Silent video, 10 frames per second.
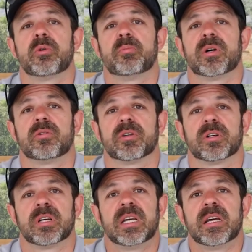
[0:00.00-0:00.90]
to a
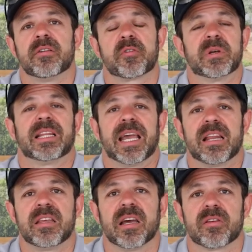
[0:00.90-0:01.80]
builder from
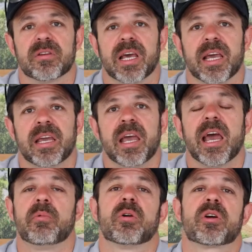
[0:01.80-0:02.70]
Atlanta the other day,
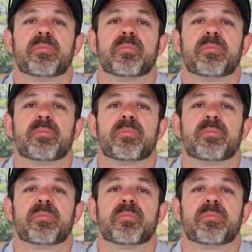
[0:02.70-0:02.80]
and we were